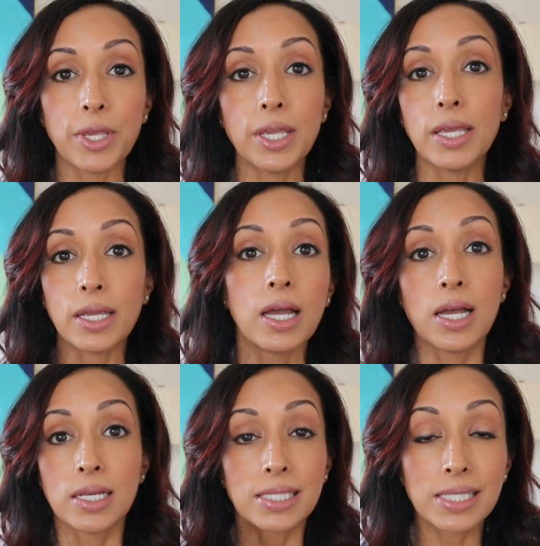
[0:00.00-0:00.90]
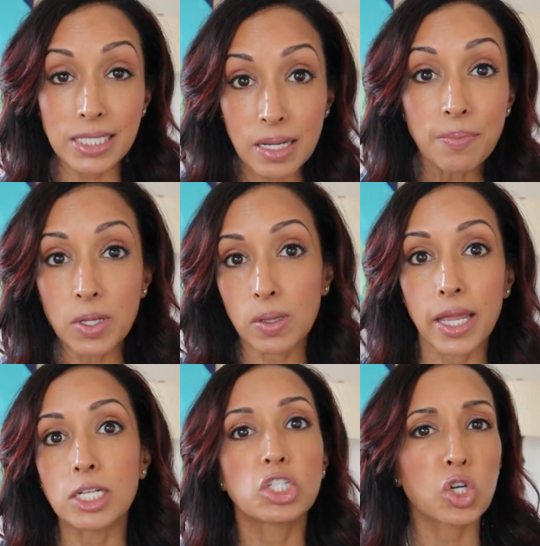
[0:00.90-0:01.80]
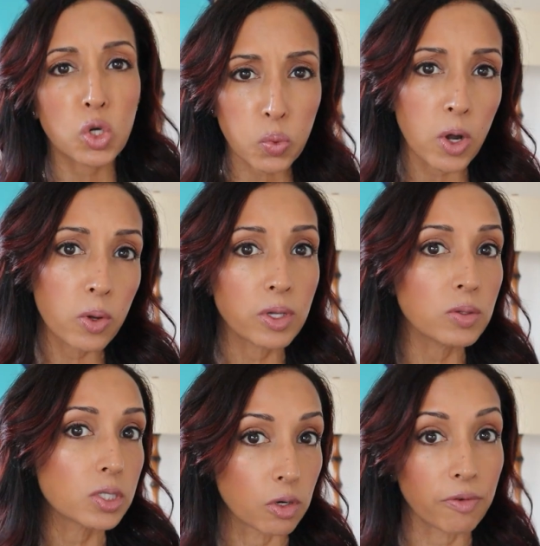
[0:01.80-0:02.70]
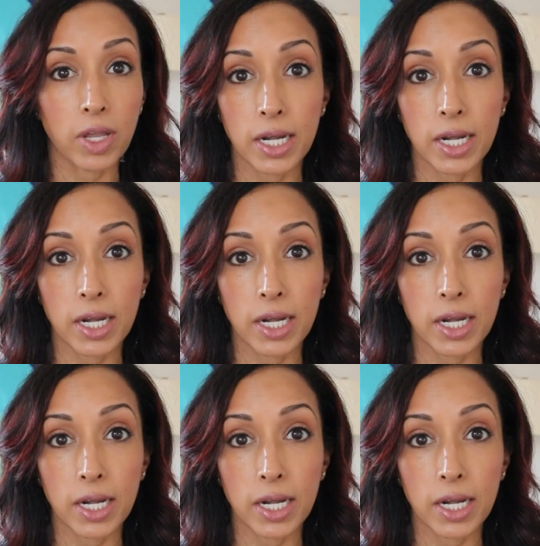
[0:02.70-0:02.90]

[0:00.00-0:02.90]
being stimulated to grow those nerve